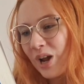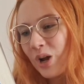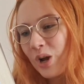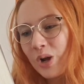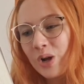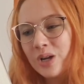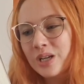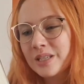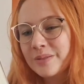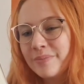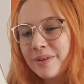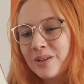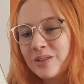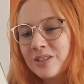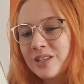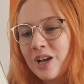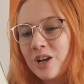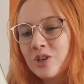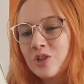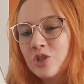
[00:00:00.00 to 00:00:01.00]
and cooks
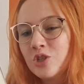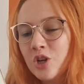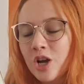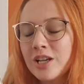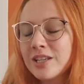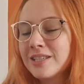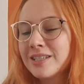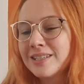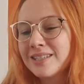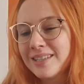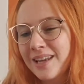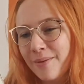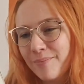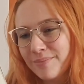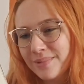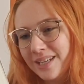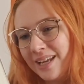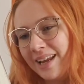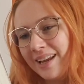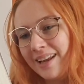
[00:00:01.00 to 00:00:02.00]
meals that are just as
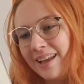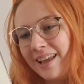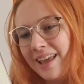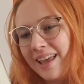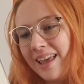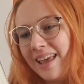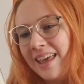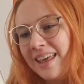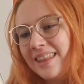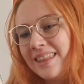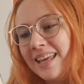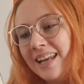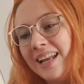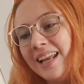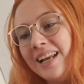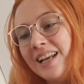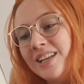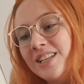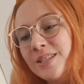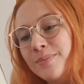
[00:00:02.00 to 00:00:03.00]
tempting. Then
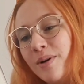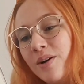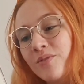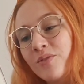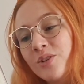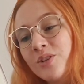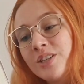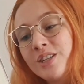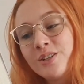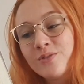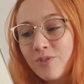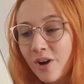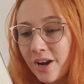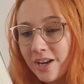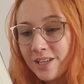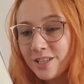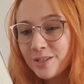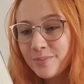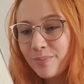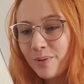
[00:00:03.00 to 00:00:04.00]
he learns about Rosie's
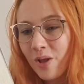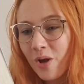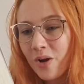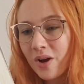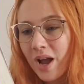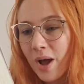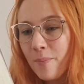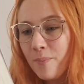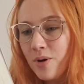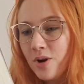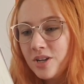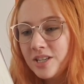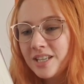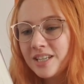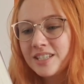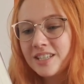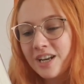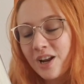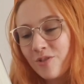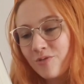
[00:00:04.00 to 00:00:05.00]
writer's block and
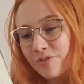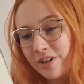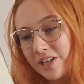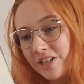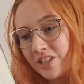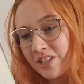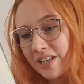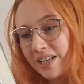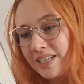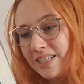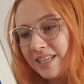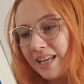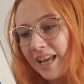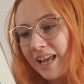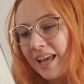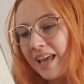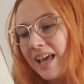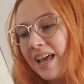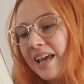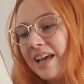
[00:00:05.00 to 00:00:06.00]
poses an outrageous
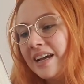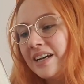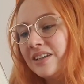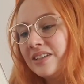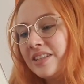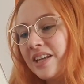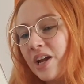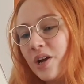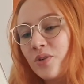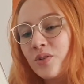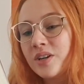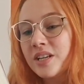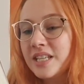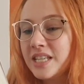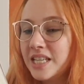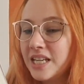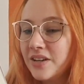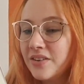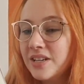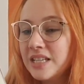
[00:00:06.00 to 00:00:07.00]
idea. He'll take her on a
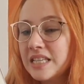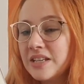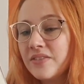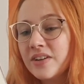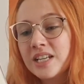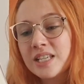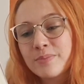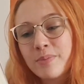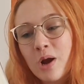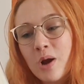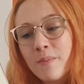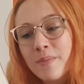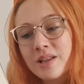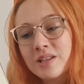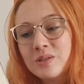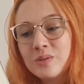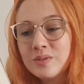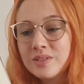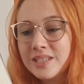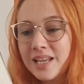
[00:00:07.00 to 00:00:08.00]
series of
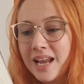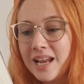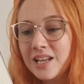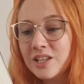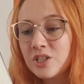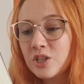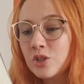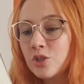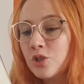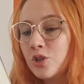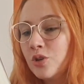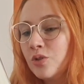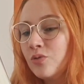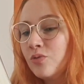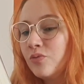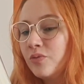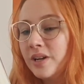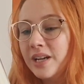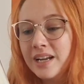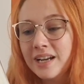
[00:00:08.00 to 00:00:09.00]
experimental dates
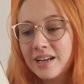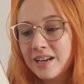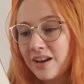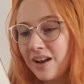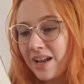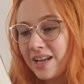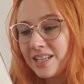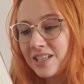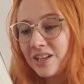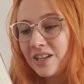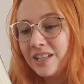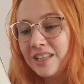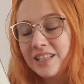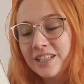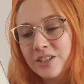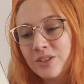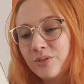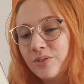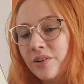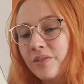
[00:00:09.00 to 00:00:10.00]
to reignite her
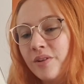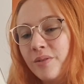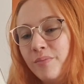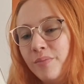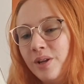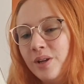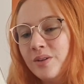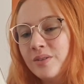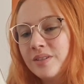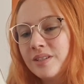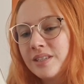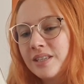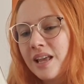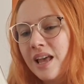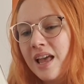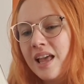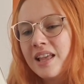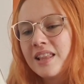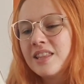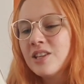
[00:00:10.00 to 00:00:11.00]
literary muse.
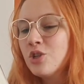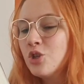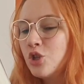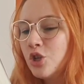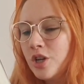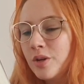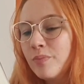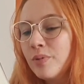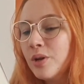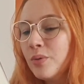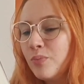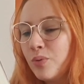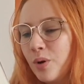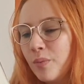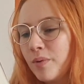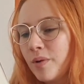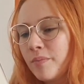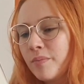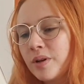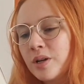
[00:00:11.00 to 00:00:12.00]
This shouldn't be a
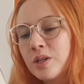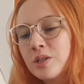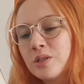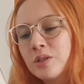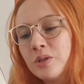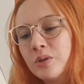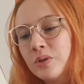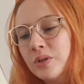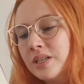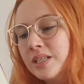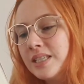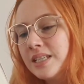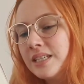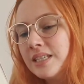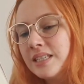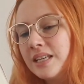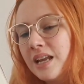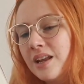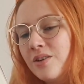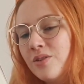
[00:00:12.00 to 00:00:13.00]
problem because Lucas's
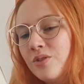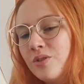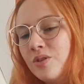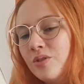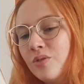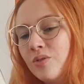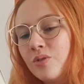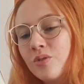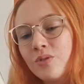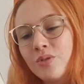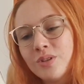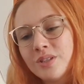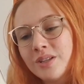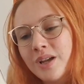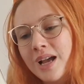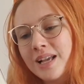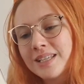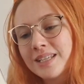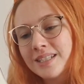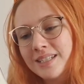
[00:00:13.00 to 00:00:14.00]
stay in New York also
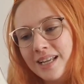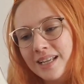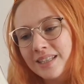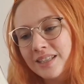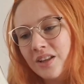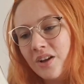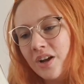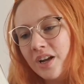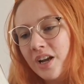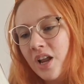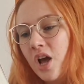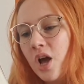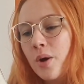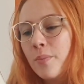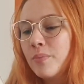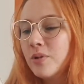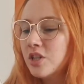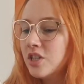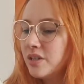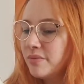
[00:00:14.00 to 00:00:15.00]
has a deadline,
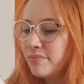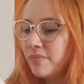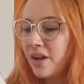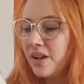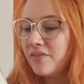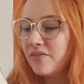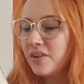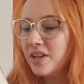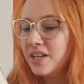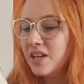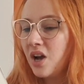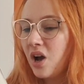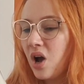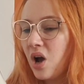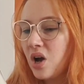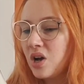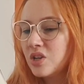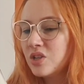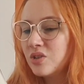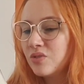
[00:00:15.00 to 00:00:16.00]
but she might find it
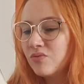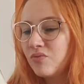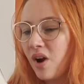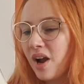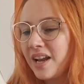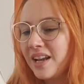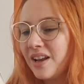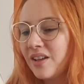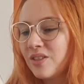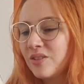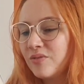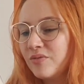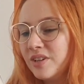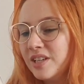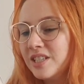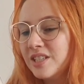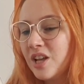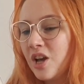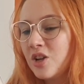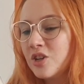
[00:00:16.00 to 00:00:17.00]
hard to write now the
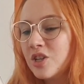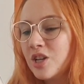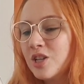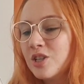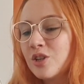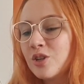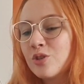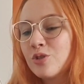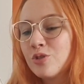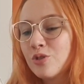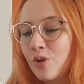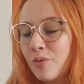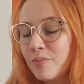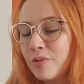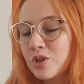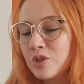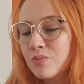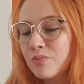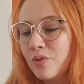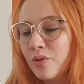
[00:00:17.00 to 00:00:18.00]
research is so
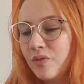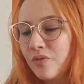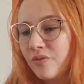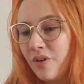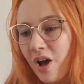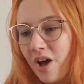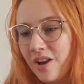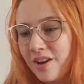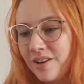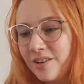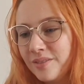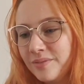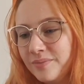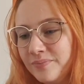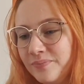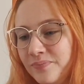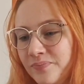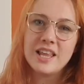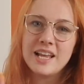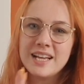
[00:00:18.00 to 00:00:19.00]
much more fun.
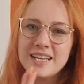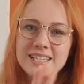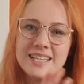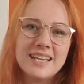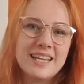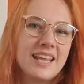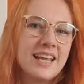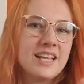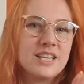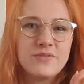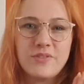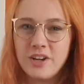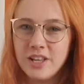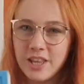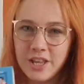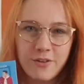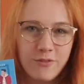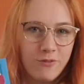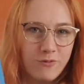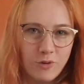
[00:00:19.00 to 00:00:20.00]
Like I said, like it's very
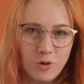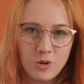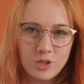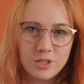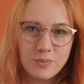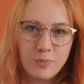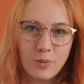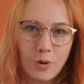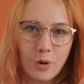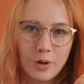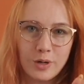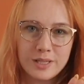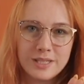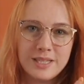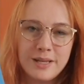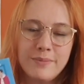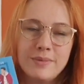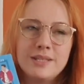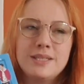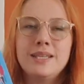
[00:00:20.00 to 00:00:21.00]
like forced
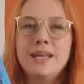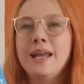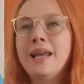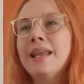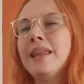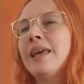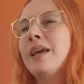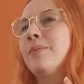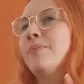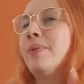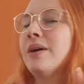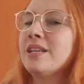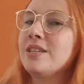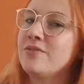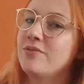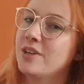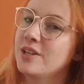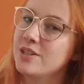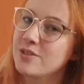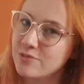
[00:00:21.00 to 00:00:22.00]
proximity, like best
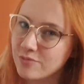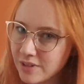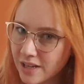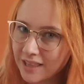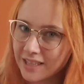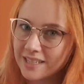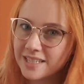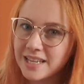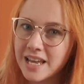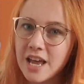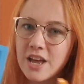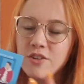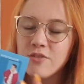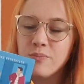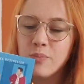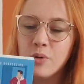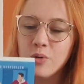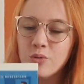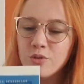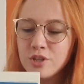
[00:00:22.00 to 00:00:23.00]
friends, relative,
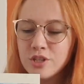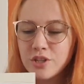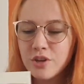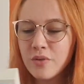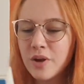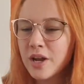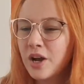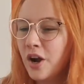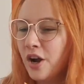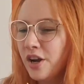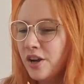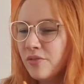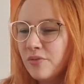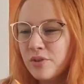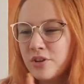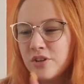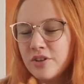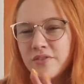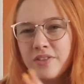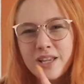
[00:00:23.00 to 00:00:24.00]
but also I kind of
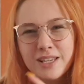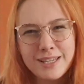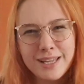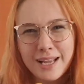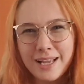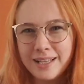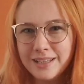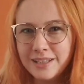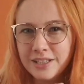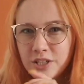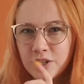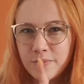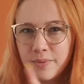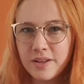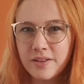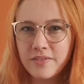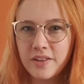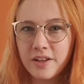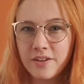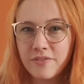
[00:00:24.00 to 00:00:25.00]
wonder if there's like a little
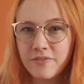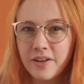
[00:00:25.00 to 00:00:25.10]
bit of like